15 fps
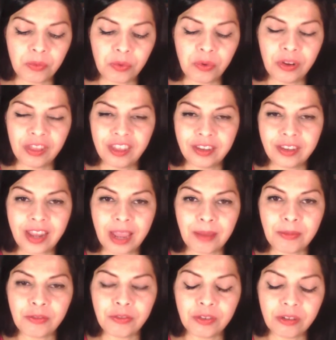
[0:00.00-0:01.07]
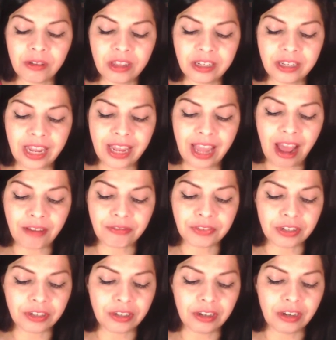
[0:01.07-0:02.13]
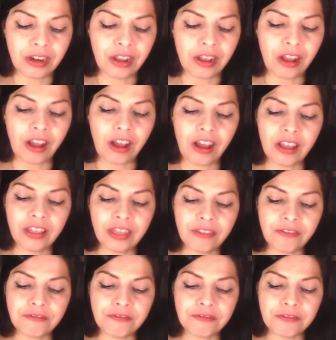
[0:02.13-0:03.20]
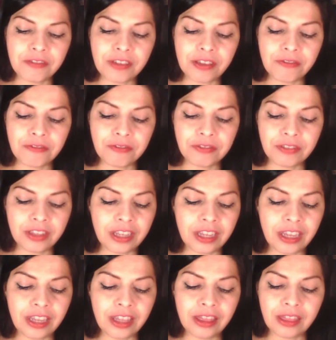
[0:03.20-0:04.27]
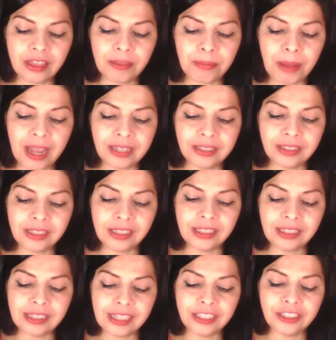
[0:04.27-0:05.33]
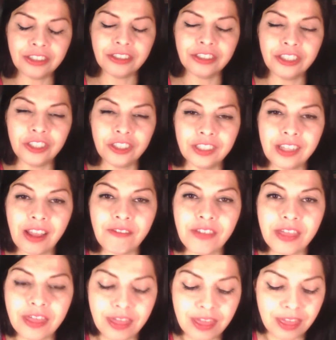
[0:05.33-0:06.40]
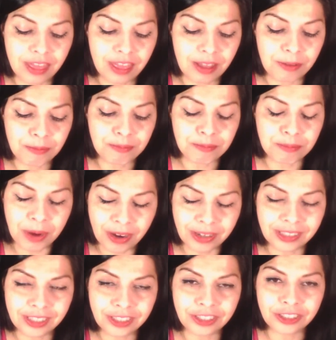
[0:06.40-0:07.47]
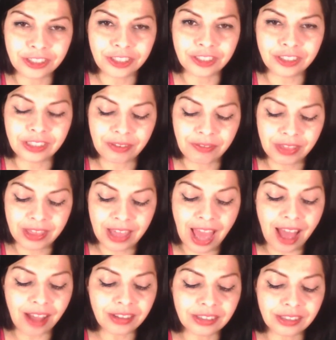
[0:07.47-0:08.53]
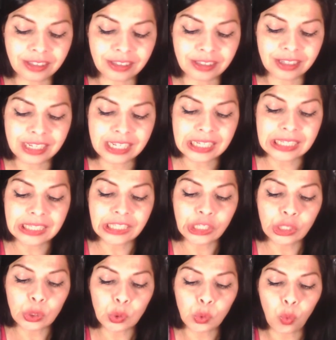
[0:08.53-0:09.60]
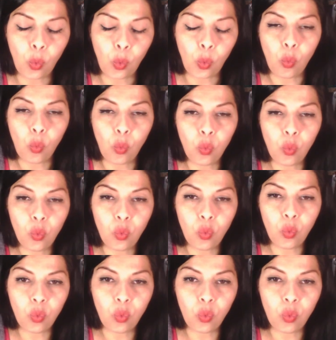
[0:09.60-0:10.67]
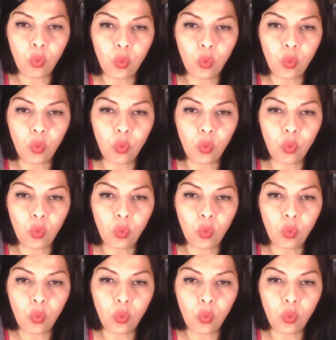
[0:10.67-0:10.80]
or the day before, the day after. On the 15th, Pisces enters your seventh, Mars enters your seventh house. Ooh,